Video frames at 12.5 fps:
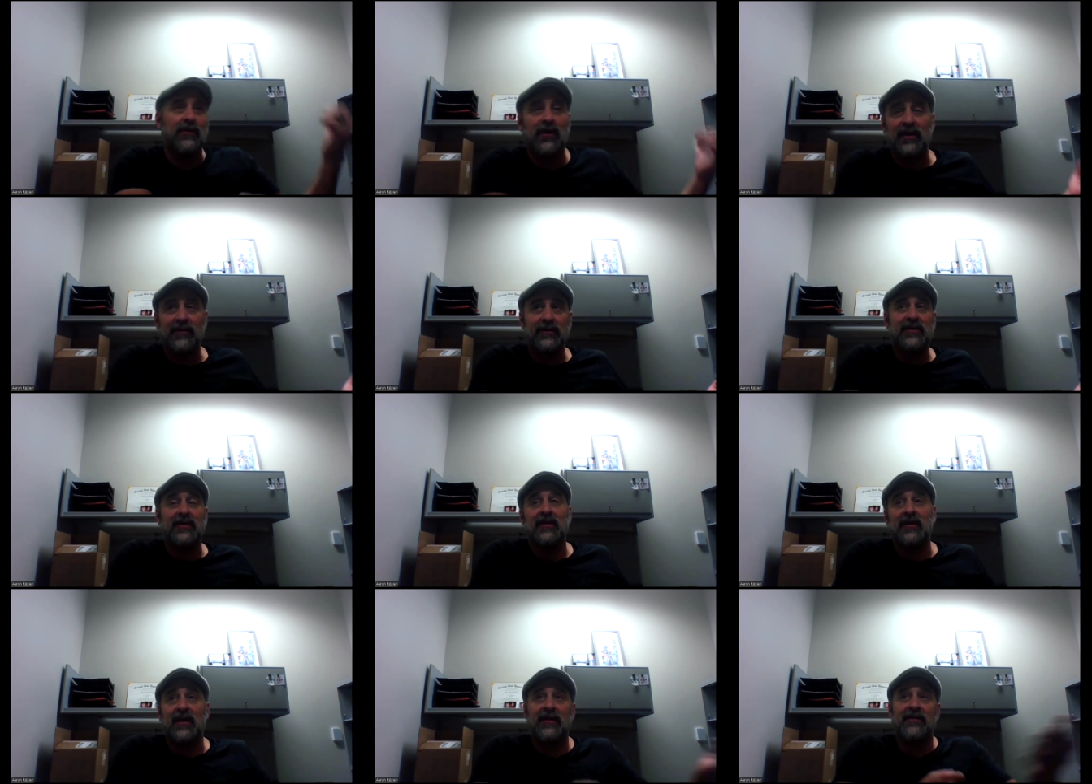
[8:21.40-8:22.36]
the rifle to the
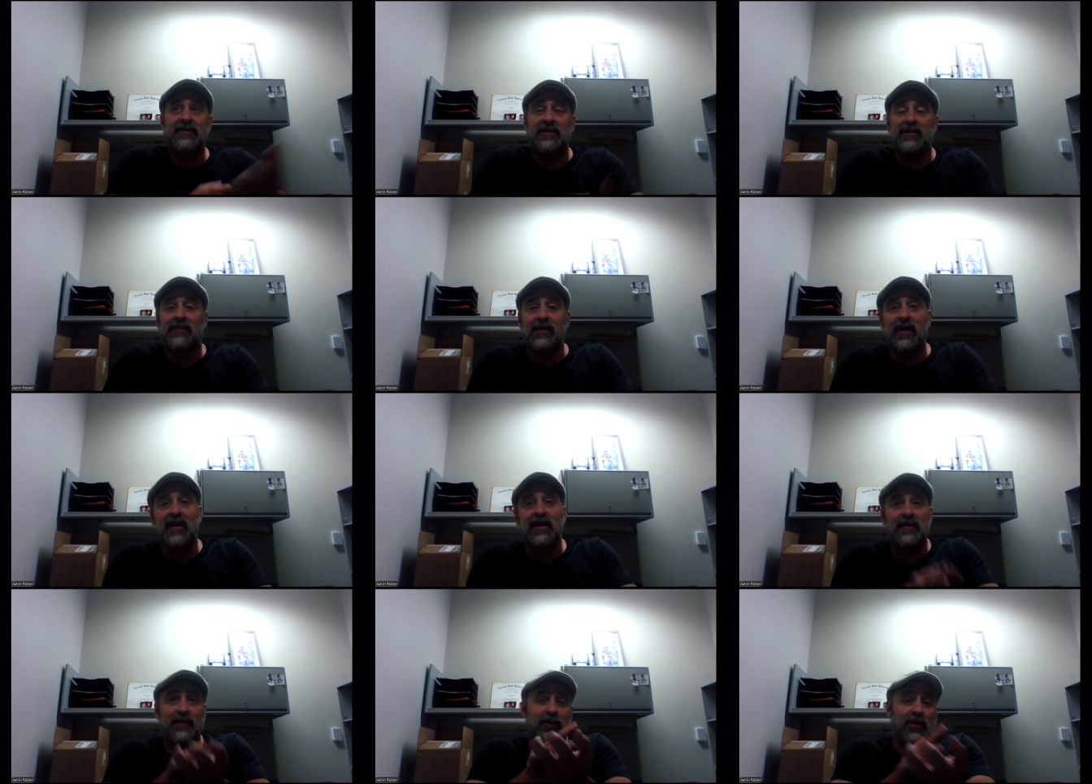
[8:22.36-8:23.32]
left, to the
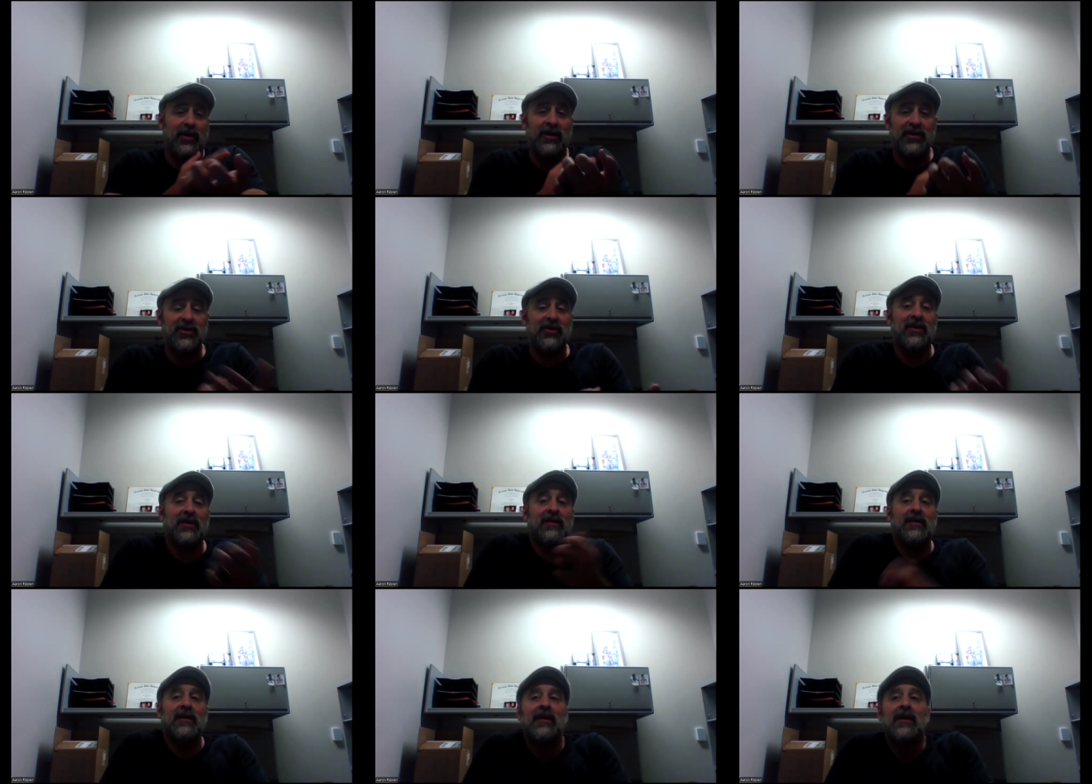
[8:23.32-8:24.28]
right, point it, shoot
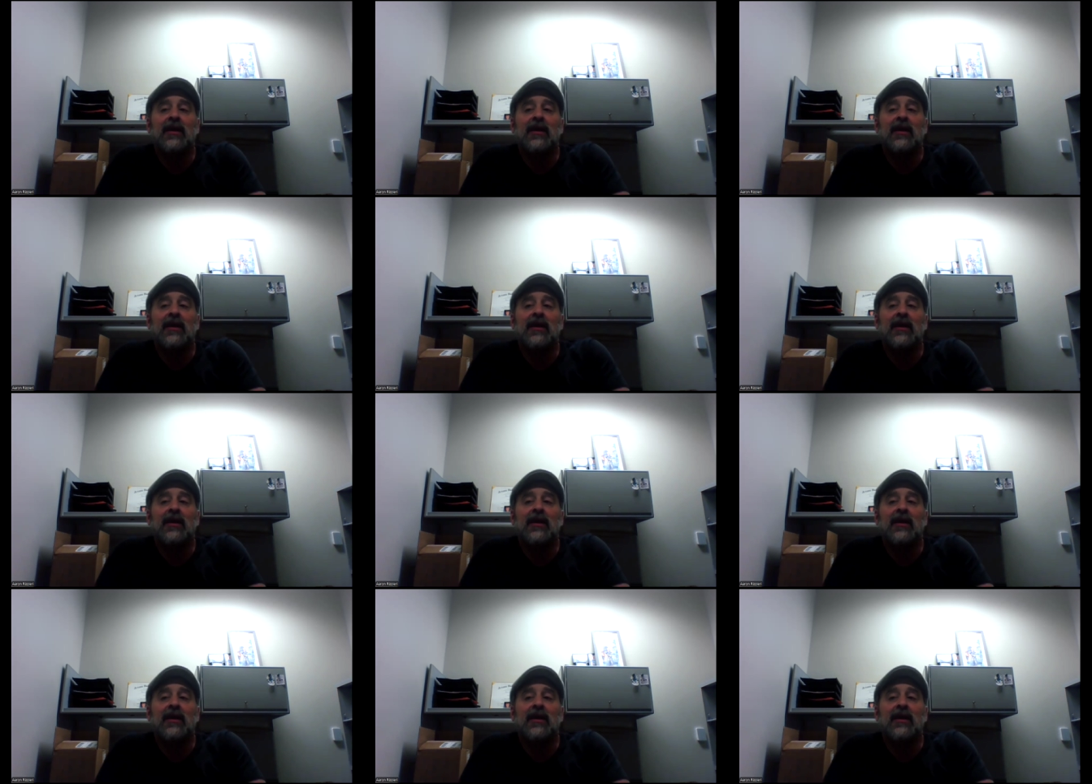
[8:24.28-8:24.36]
it.